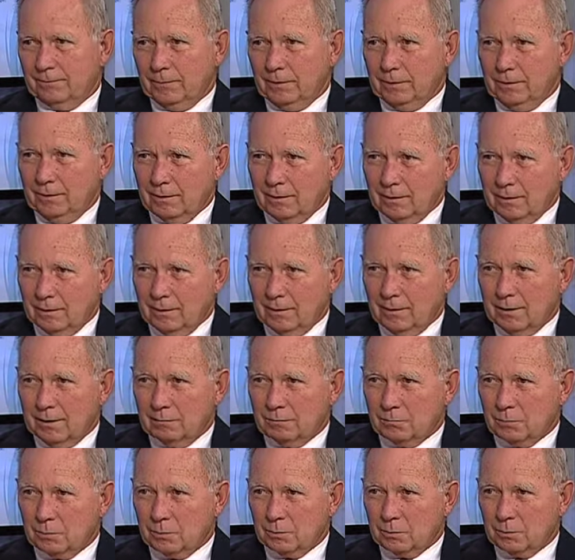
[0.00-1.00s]
in
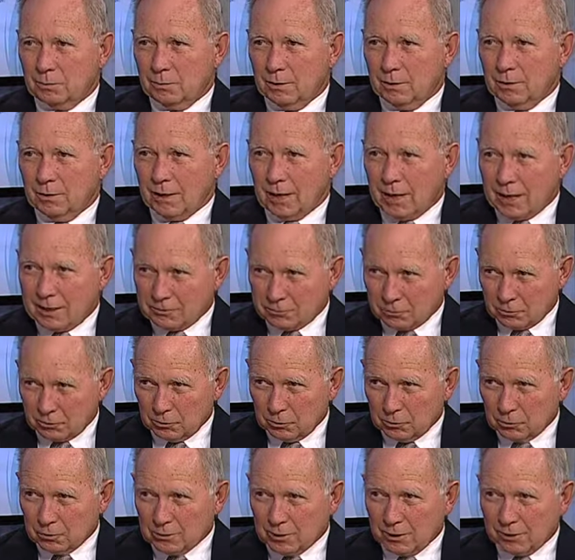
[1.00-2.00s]
high
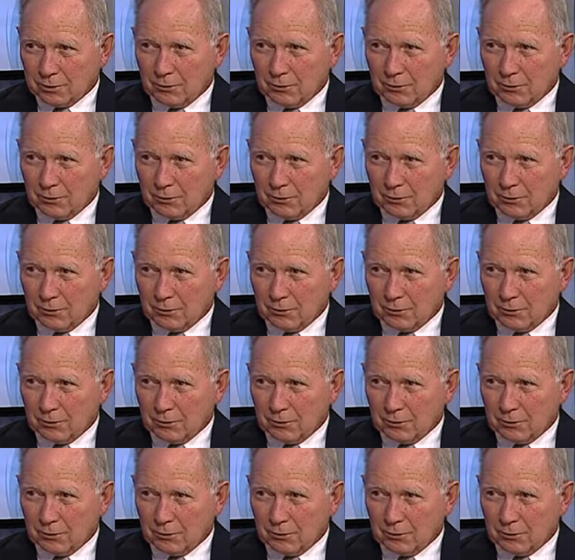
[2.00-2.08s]
school.